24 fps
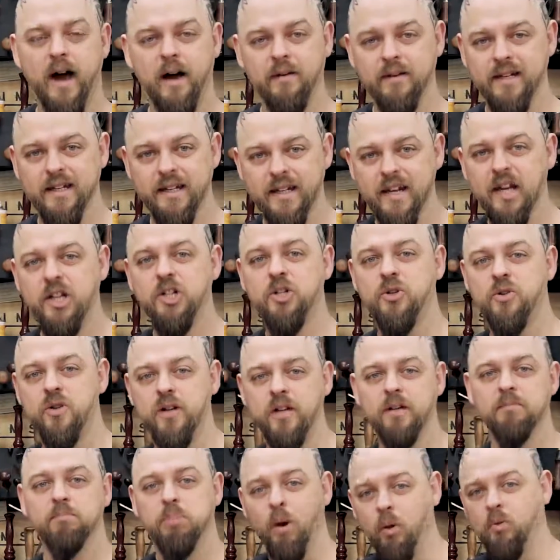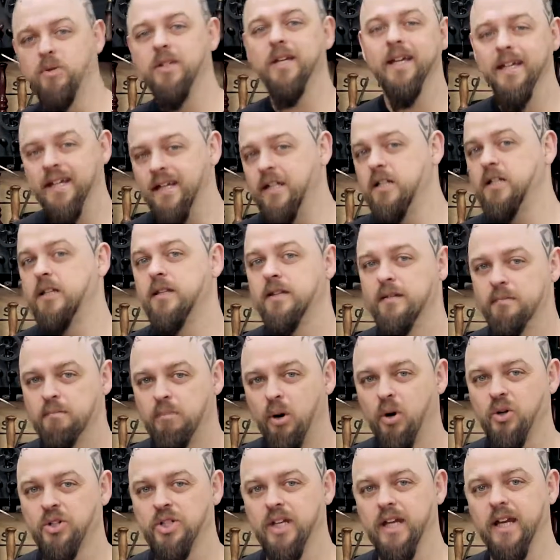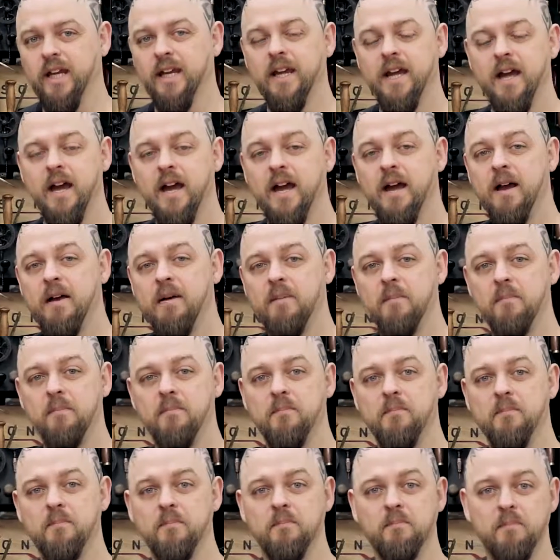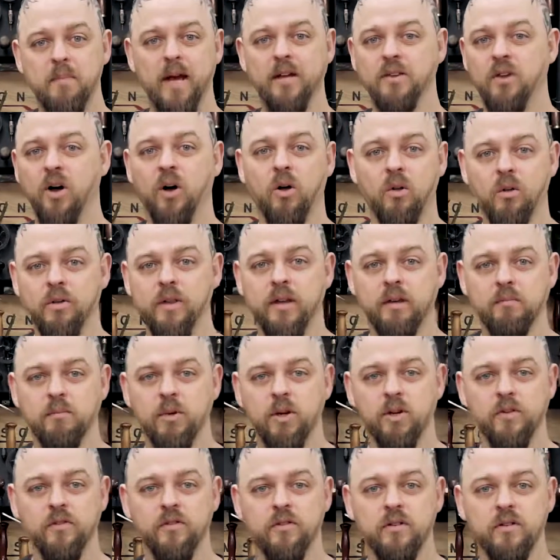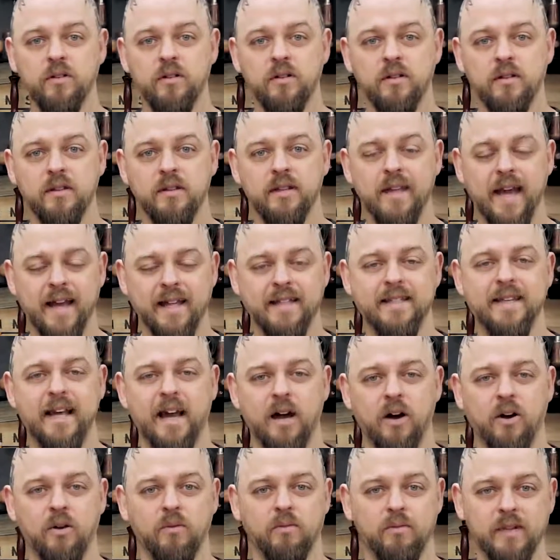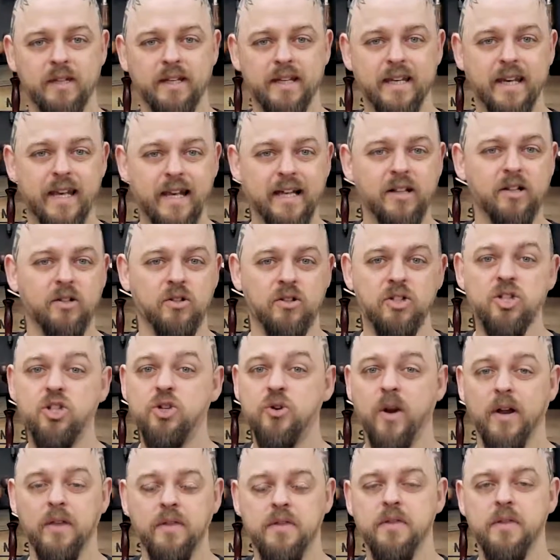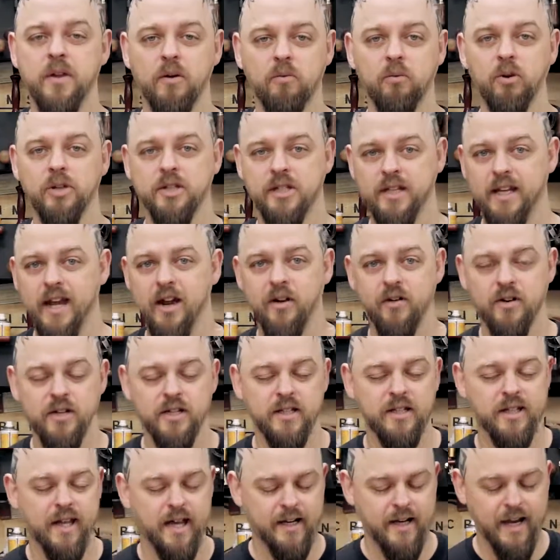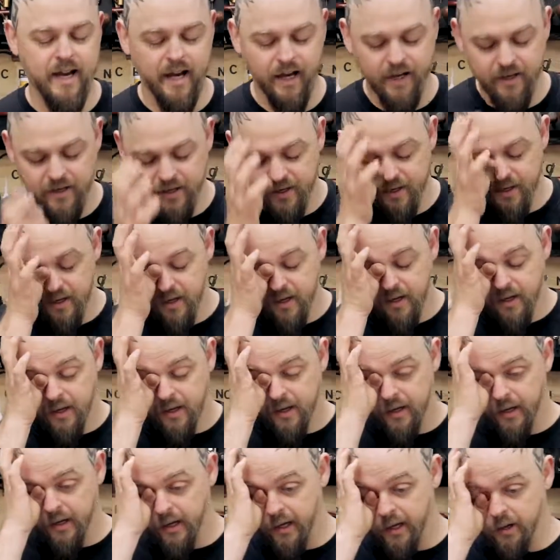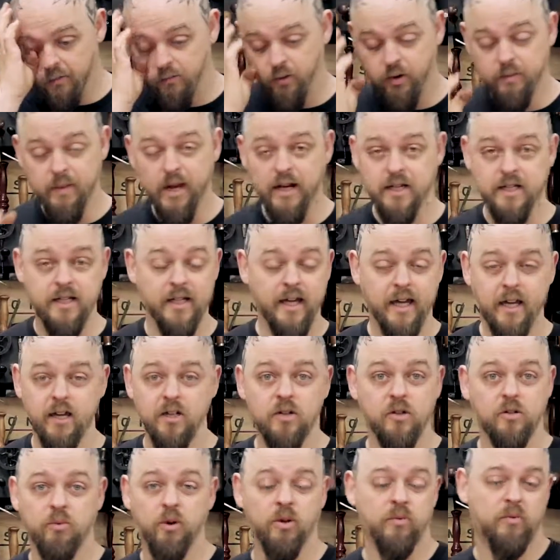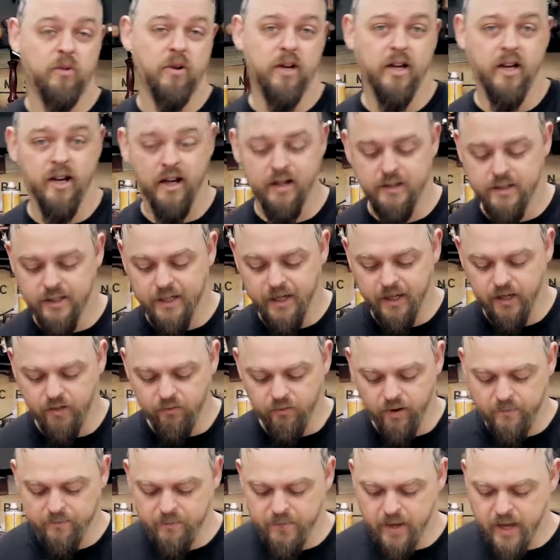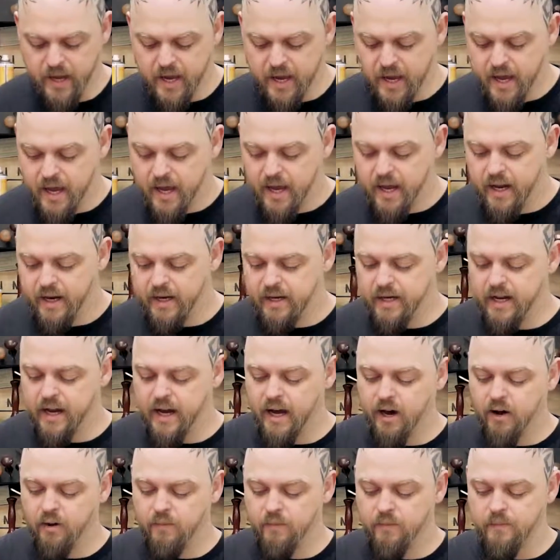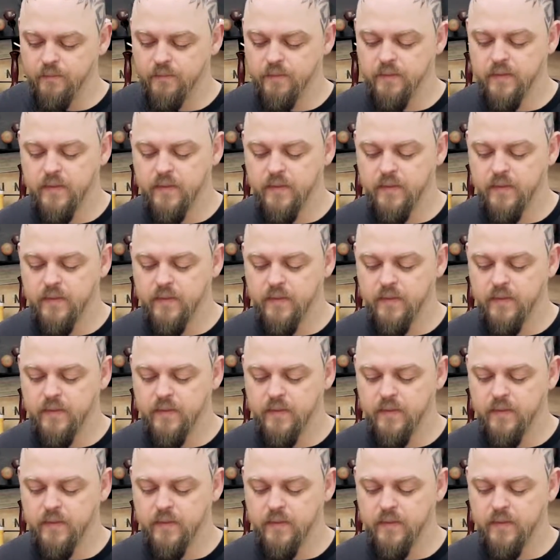literally bolting it into the body made the whole thing move. That's how little strength there was inherent in that neck. We managed to get it to a point where he liked it anyway. Now,